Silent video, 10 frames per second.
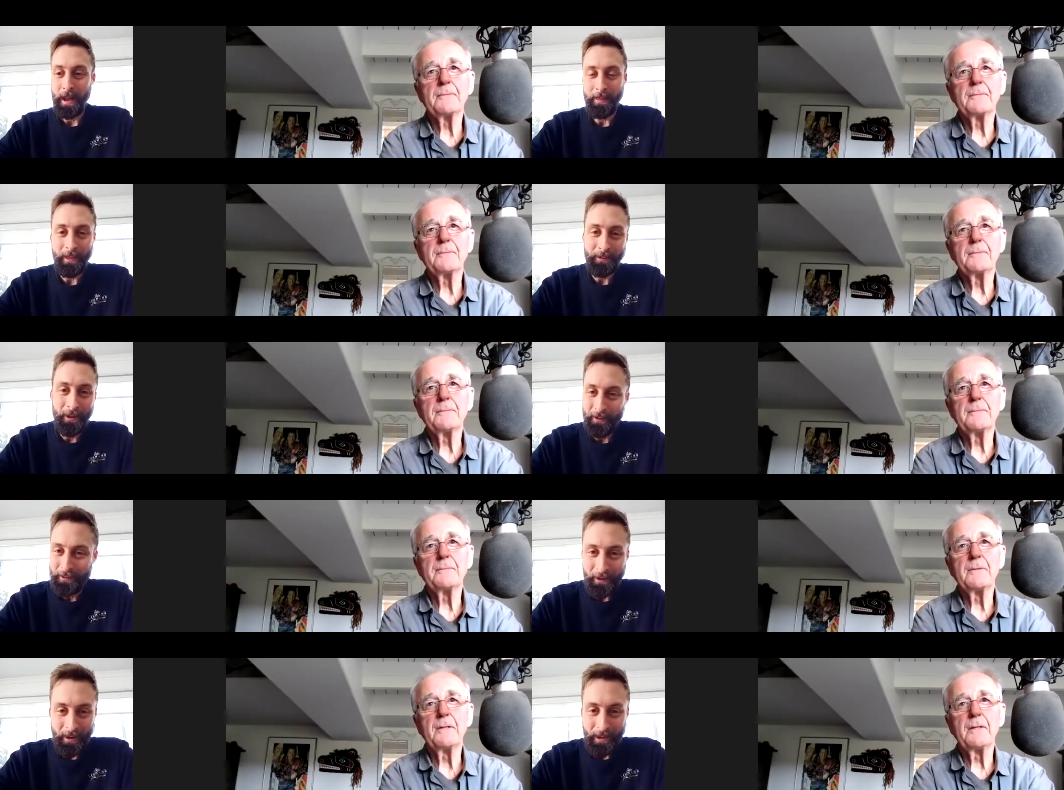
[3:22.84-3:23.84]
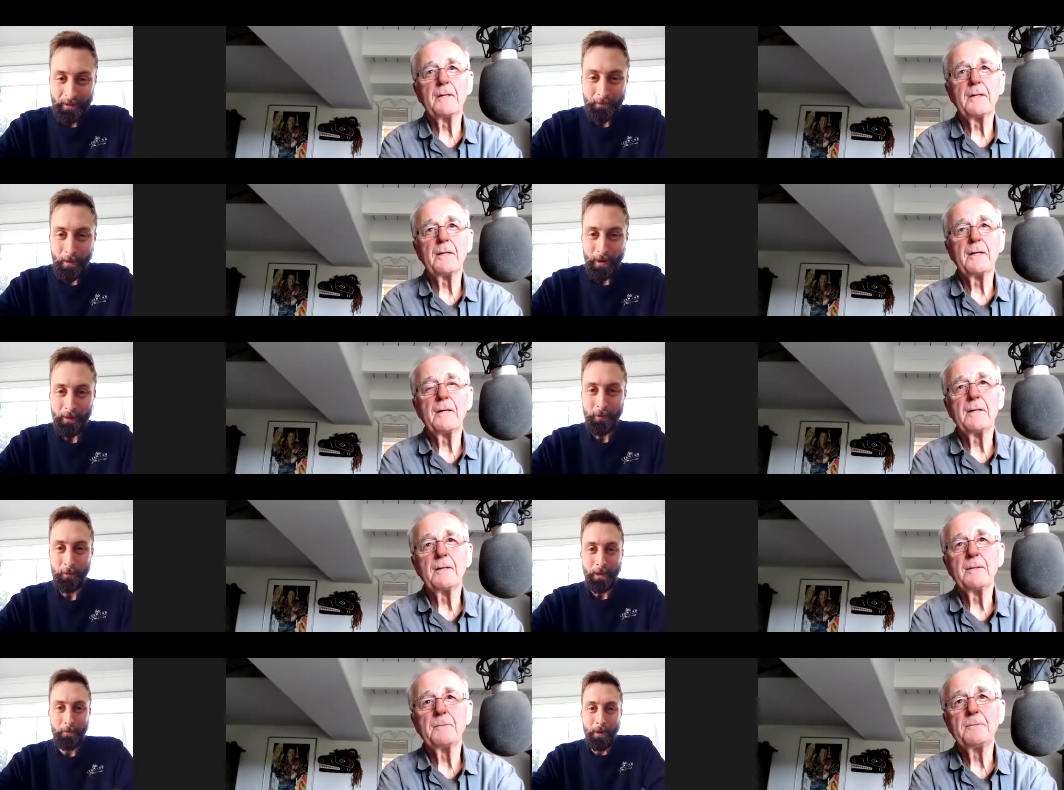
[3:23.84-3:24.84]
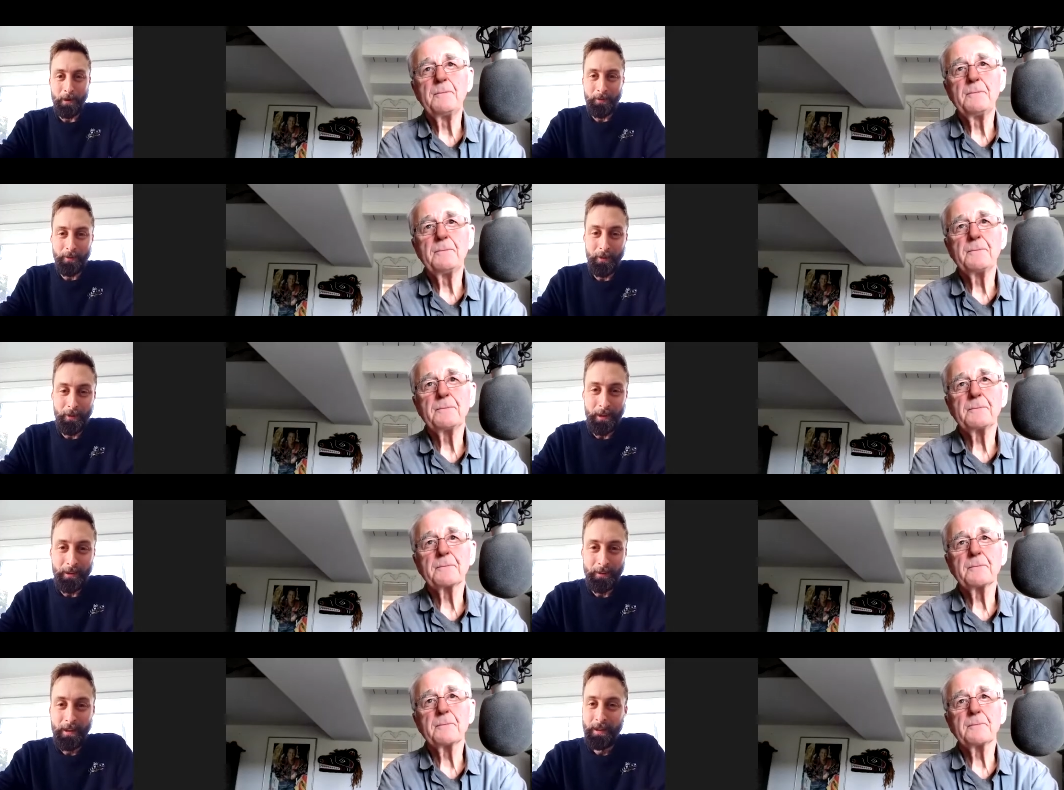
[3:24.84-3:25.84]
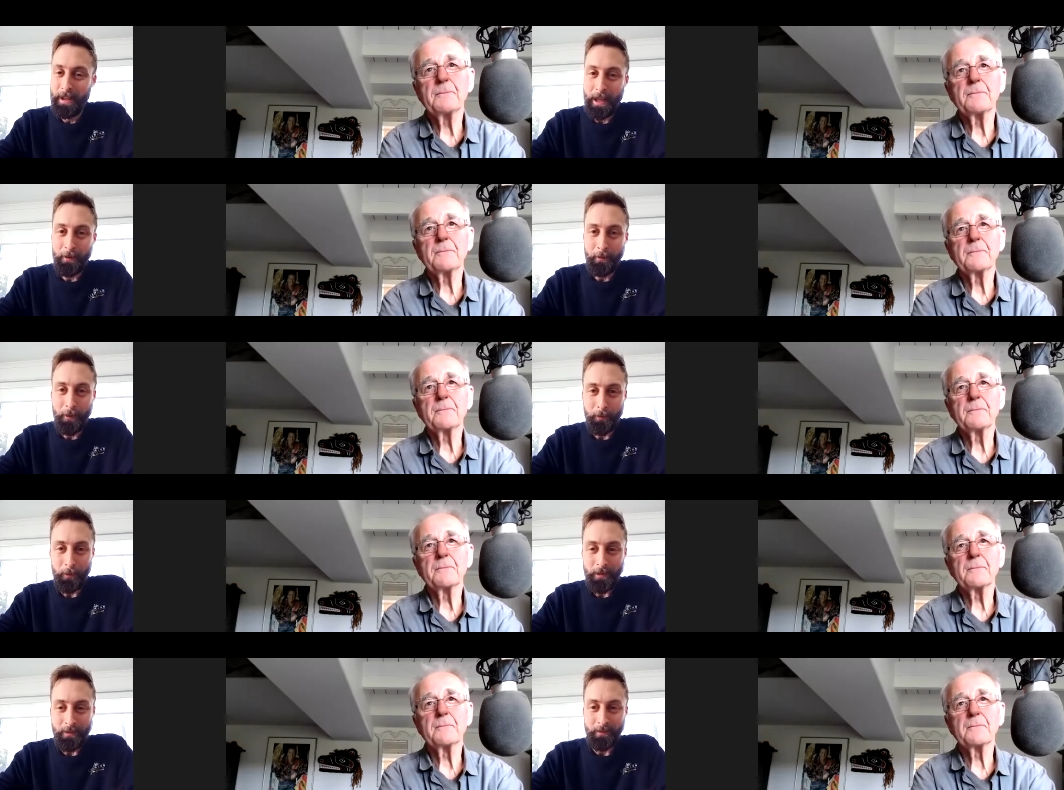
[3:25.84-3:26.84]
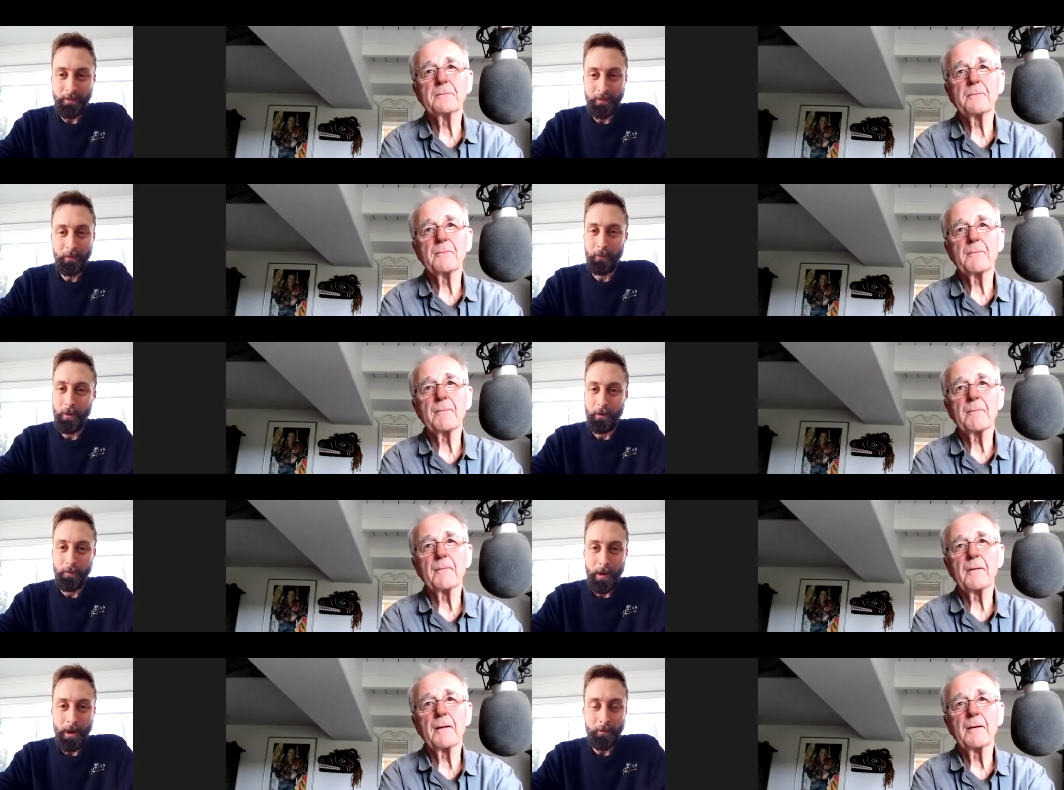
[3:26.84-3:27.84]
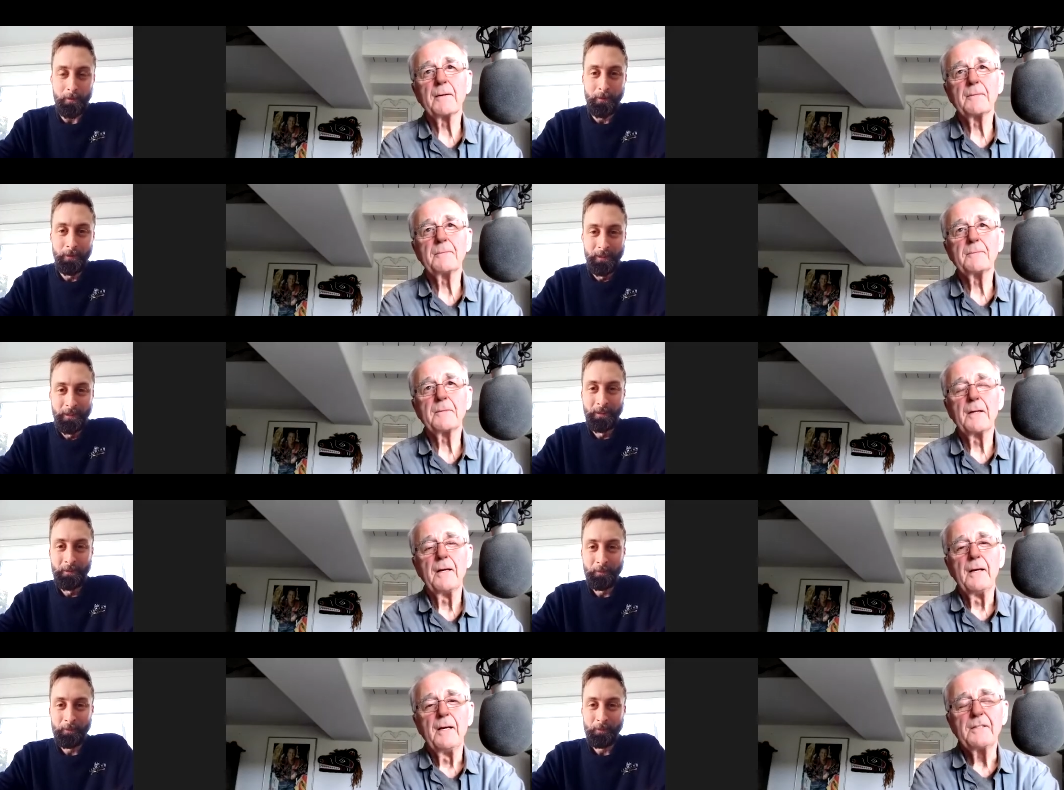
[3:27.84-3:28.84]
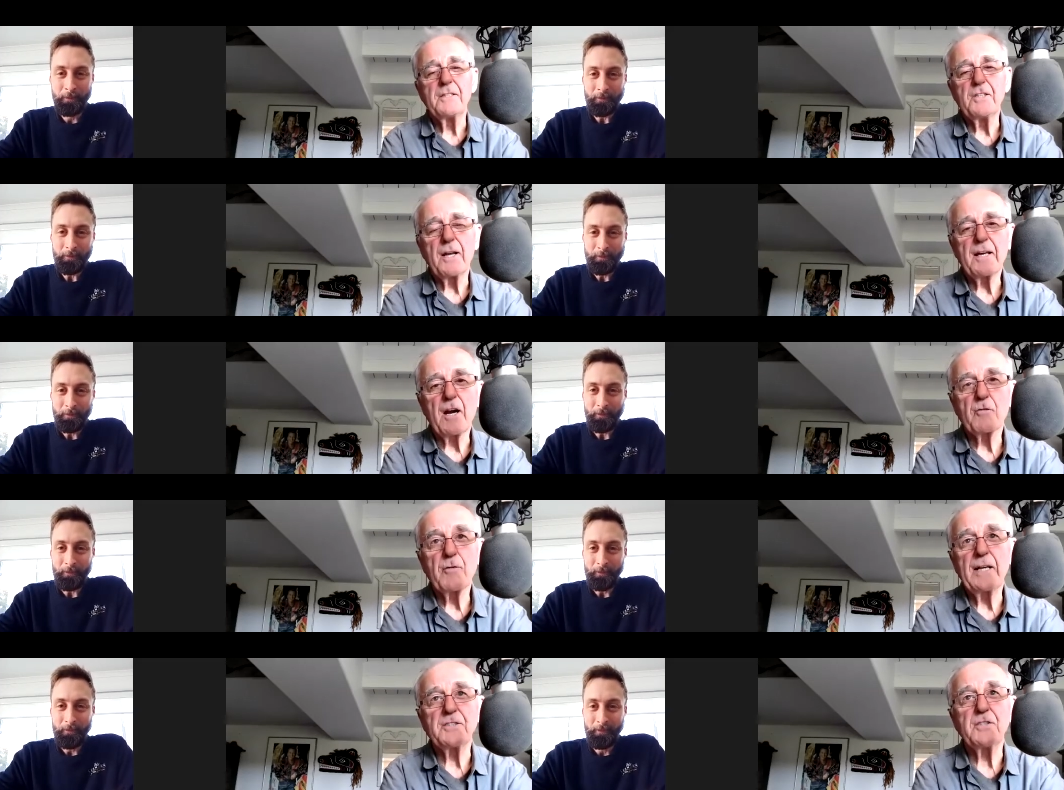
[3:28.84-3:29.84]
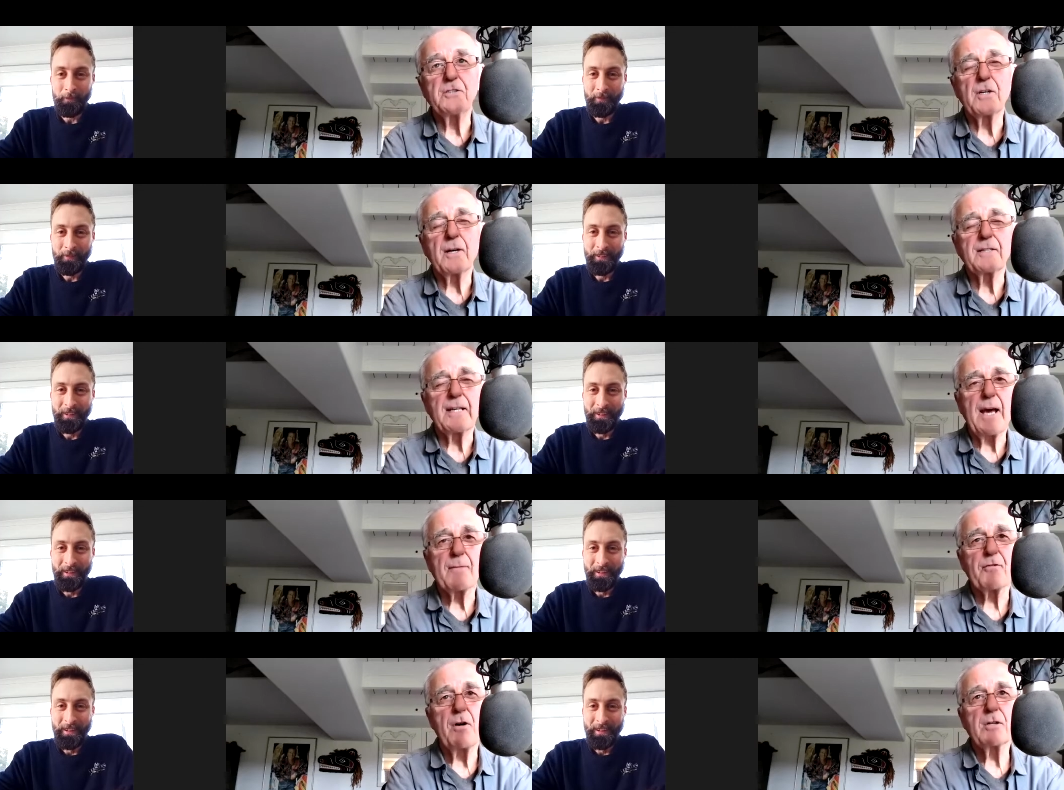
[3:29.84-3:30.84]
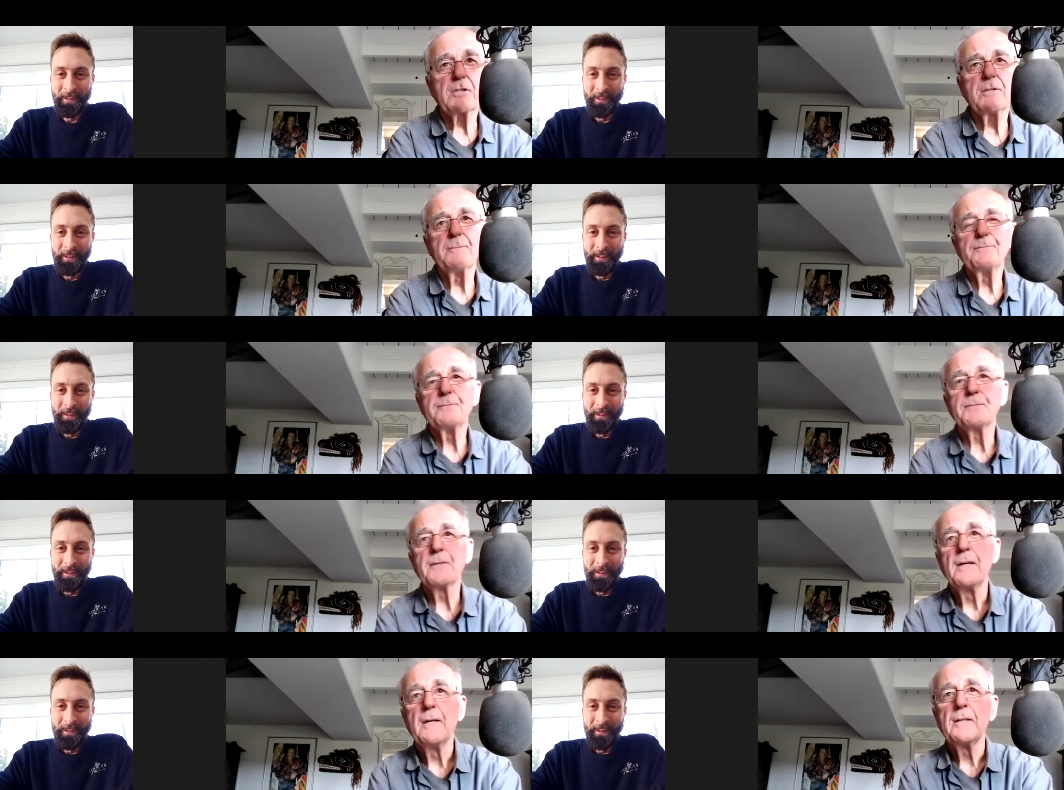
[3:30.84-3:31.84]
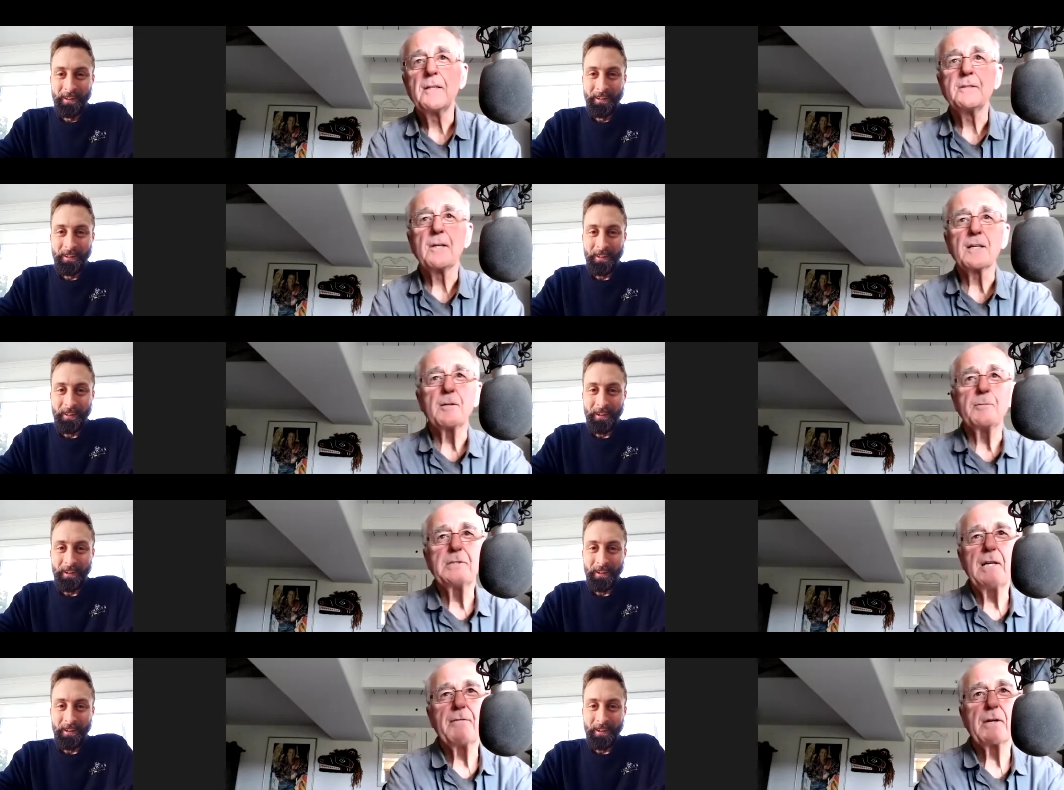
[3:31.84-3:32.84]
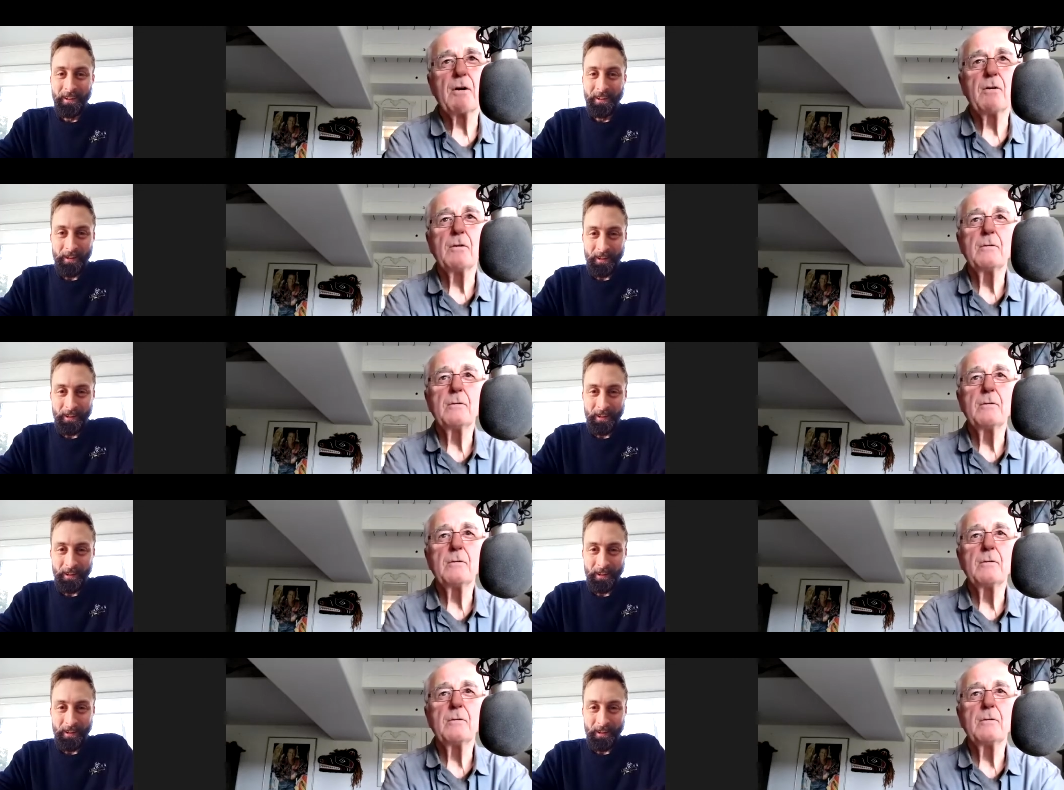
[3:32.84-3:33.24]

Speaker 1: and then go, to go down to minus 20, minus 30, and Handle those winters is quite remarkable.
Speaker 2: Did you like our Reds? Did you like the Cab Francs? Did you like the Petit Verdot? I did.